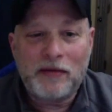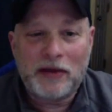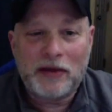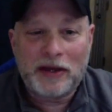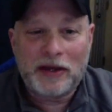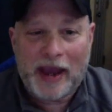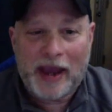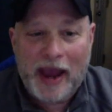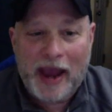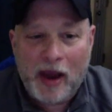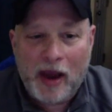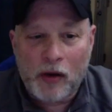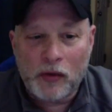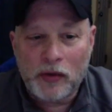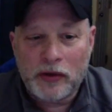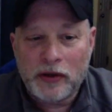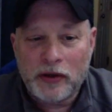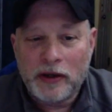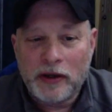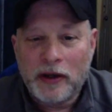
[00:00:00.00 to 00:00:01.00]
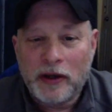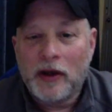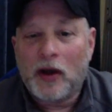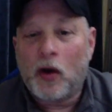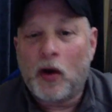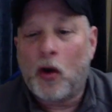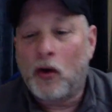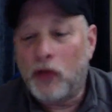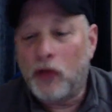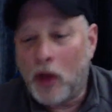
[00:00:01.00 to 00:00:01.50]
count.
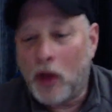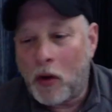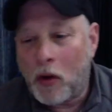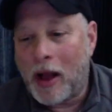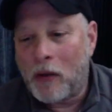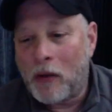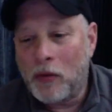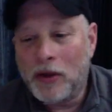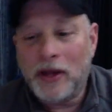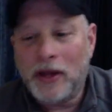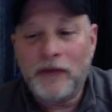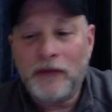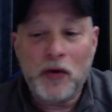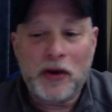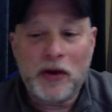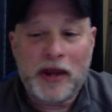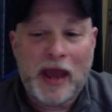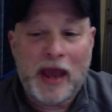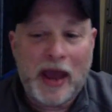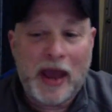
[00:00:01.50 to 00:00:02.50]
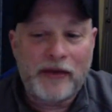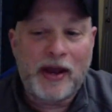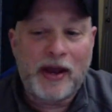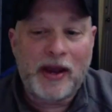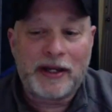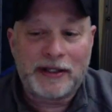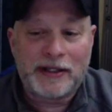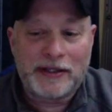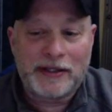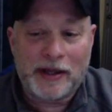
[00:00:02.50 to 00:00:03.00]
Although I will give you a
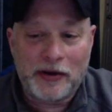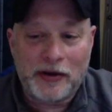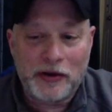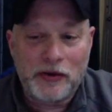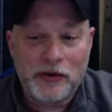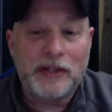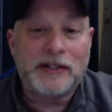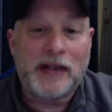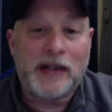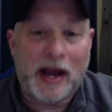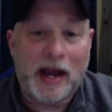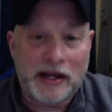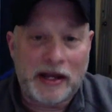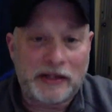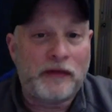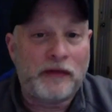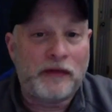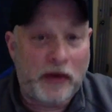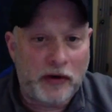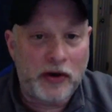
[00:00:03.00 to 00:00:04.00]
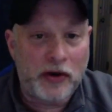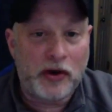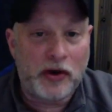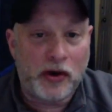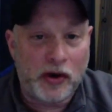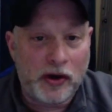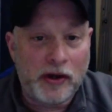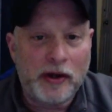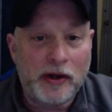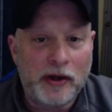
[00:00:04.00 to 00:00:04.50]
caveat and tell you these guys are very
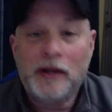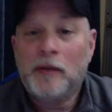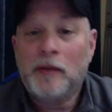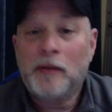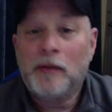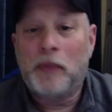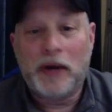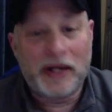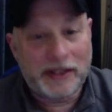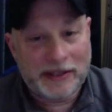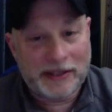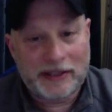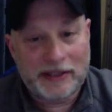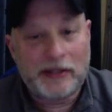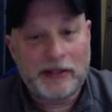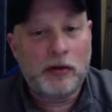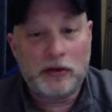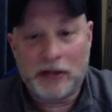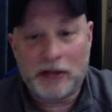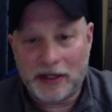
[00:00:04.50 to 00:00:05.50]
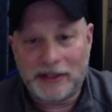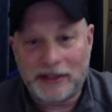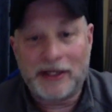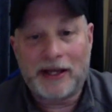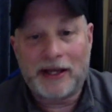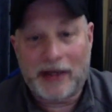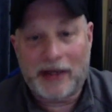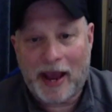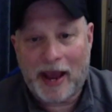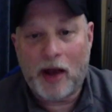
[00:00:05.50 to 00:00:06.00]
good, but it still
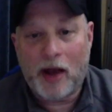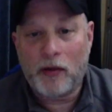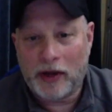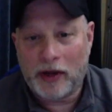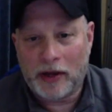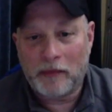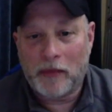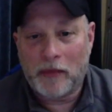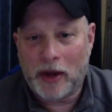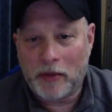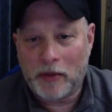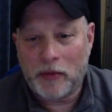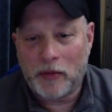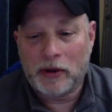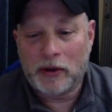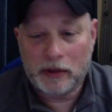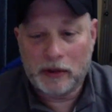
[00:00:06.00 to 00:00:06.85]
doesn't count in my book.